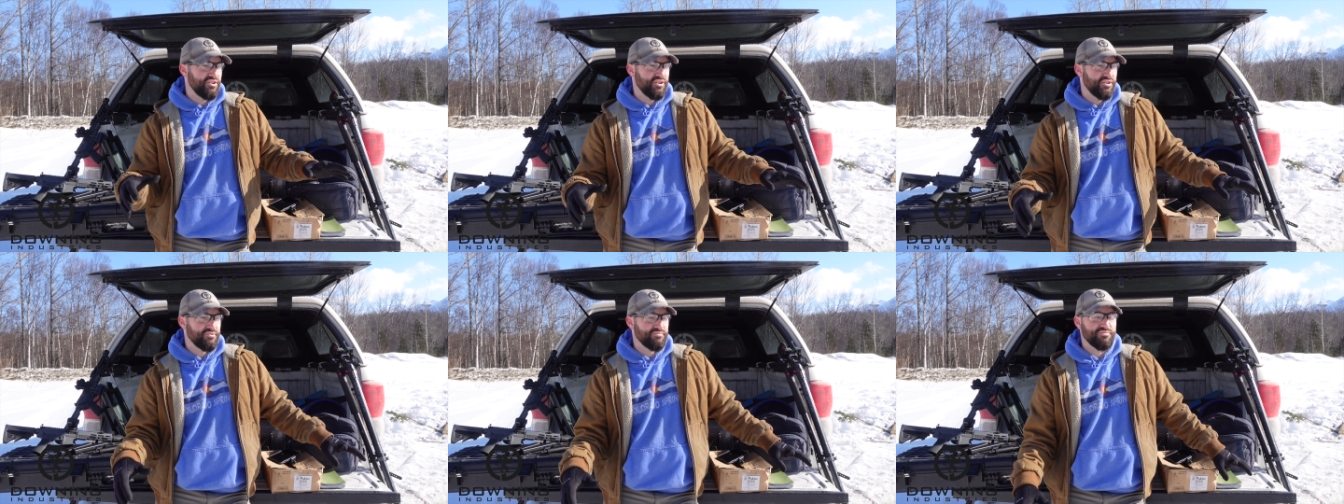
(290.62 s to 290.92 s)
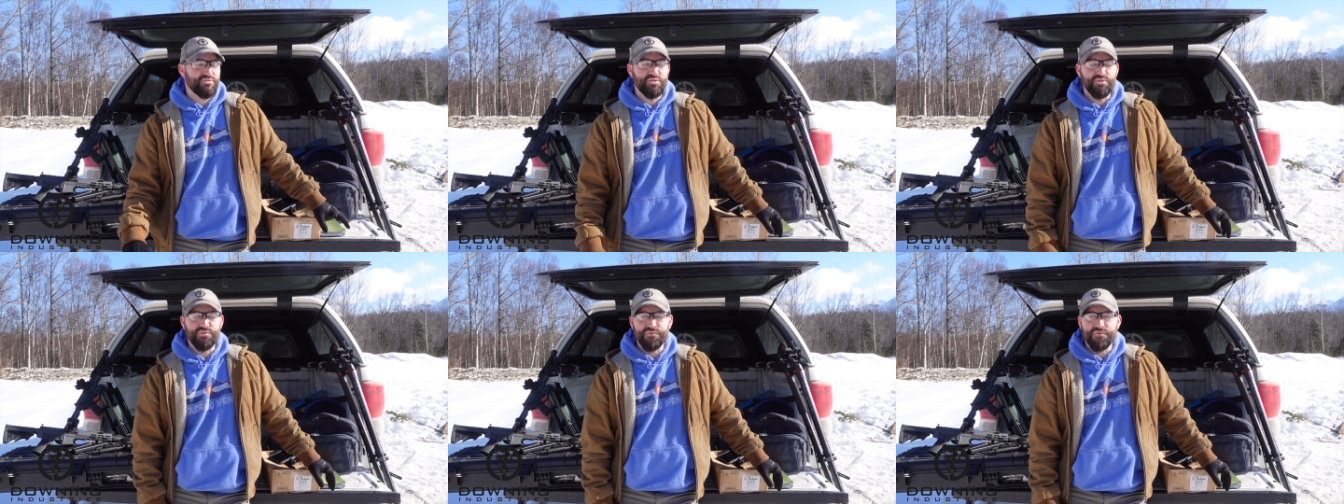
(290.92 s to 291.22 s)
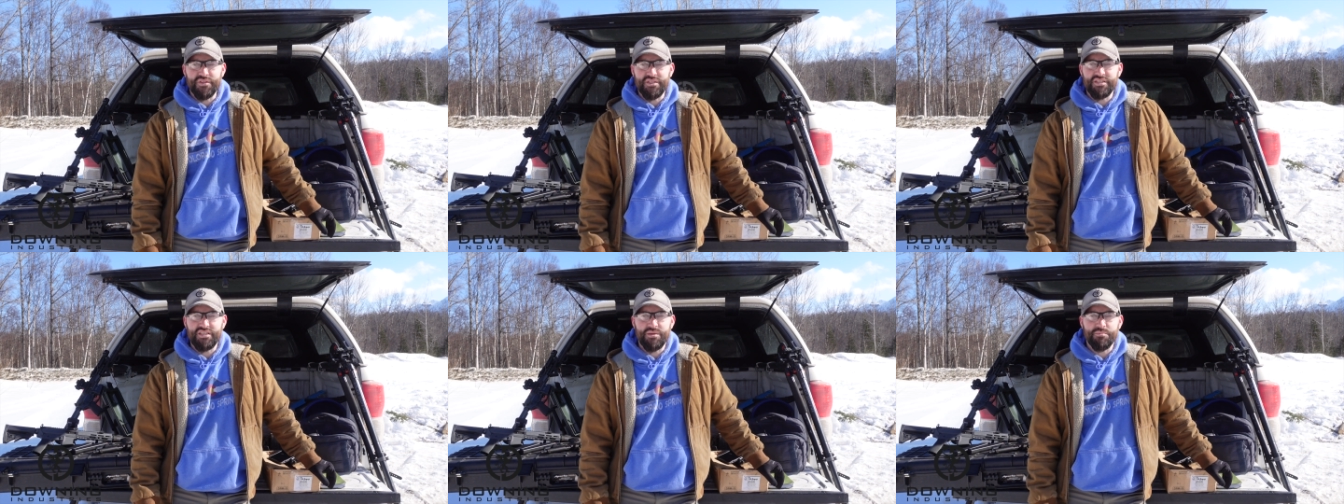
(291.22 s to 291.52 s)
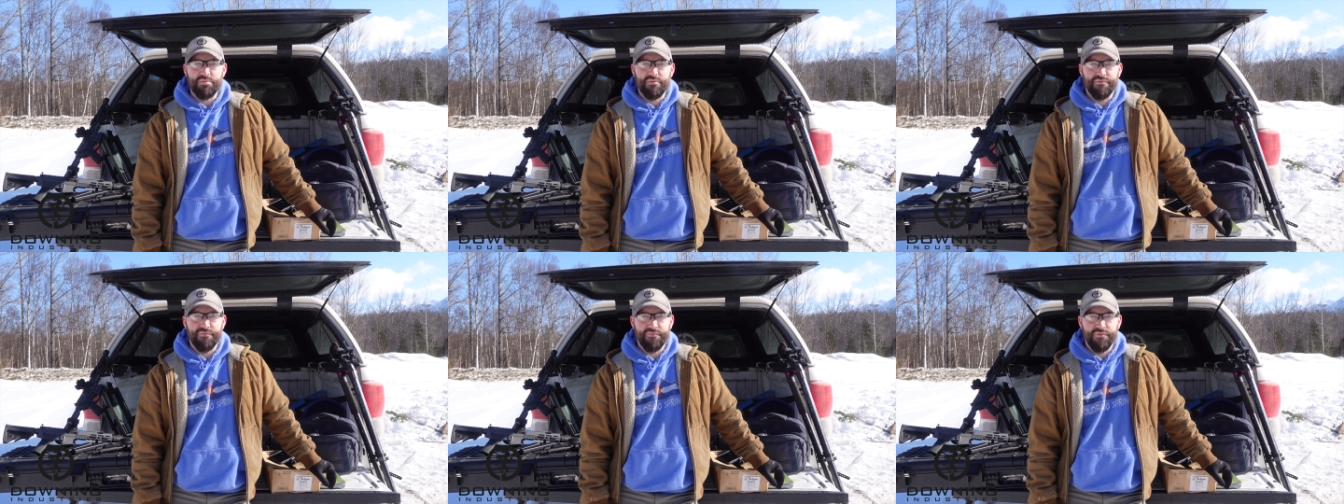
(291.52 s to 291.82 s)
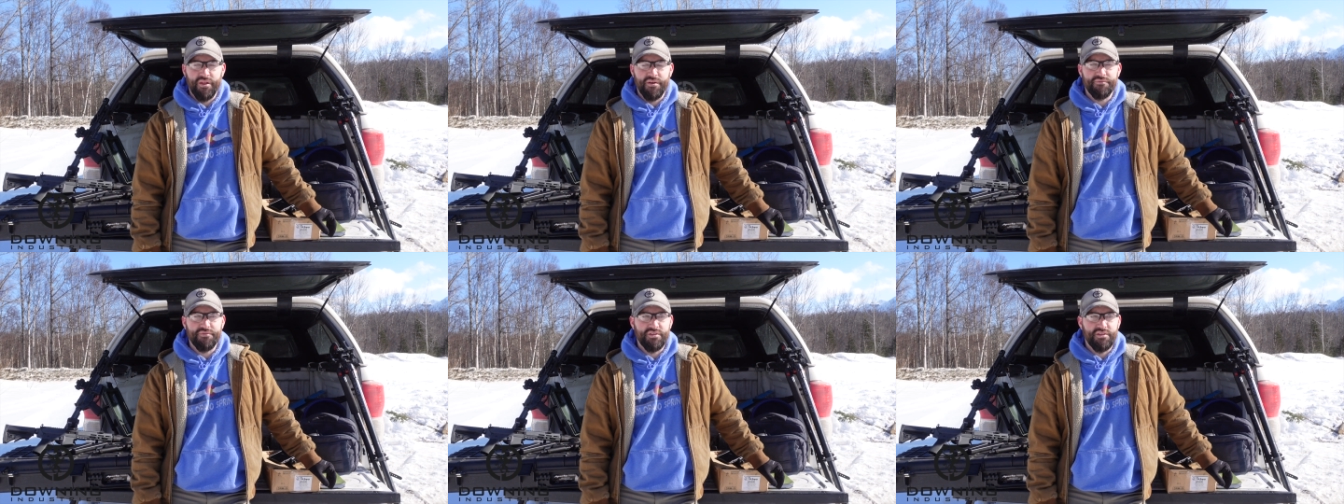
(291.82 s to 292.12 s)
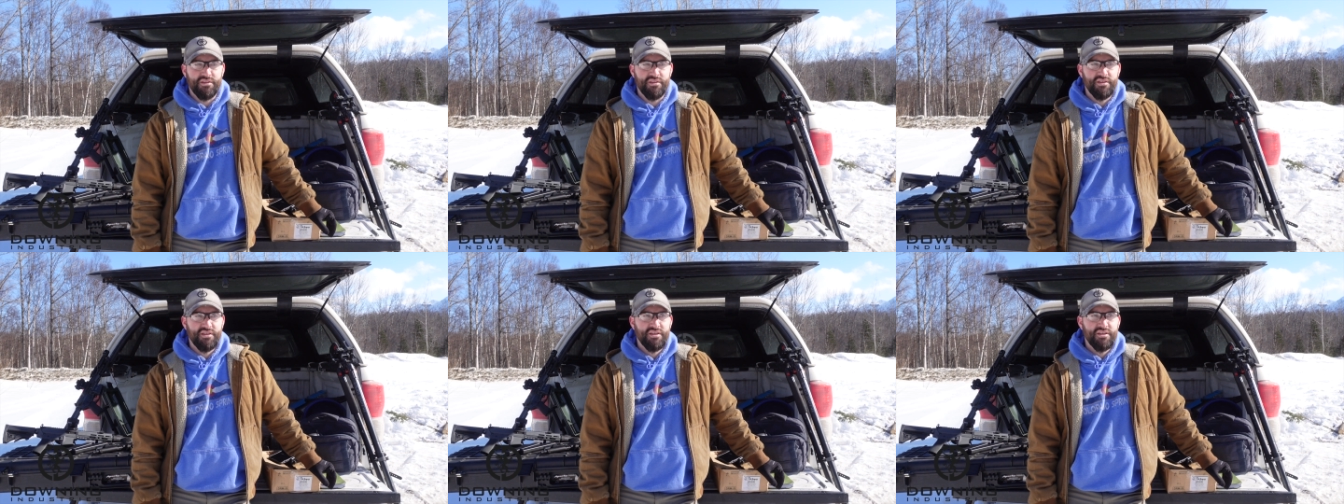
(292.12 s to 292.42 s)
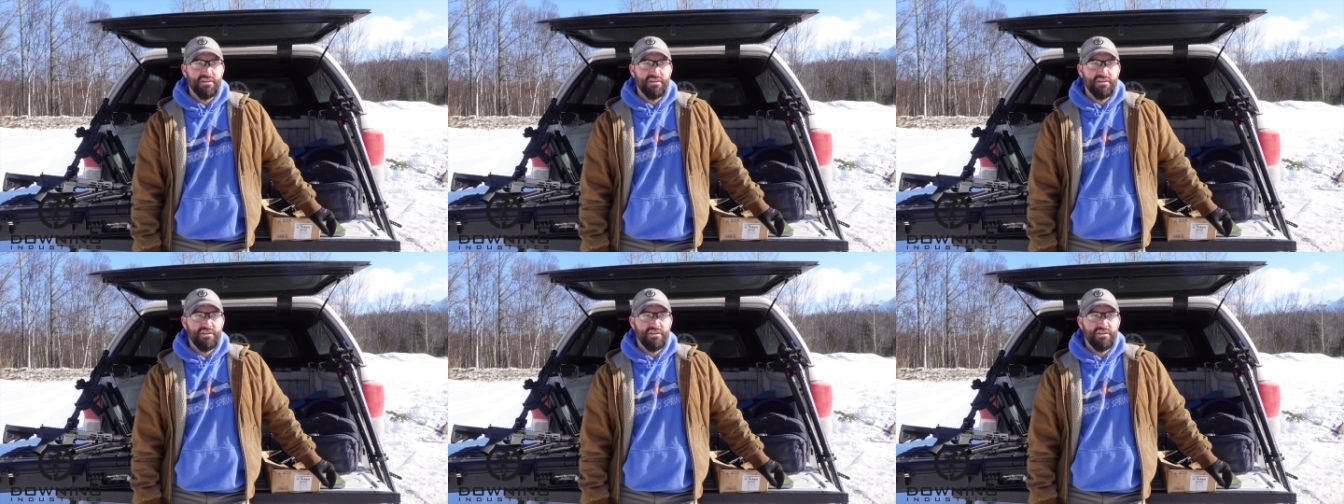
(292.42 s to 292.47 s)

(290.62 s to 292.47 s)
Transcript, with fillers: know, two feet deep of fluffy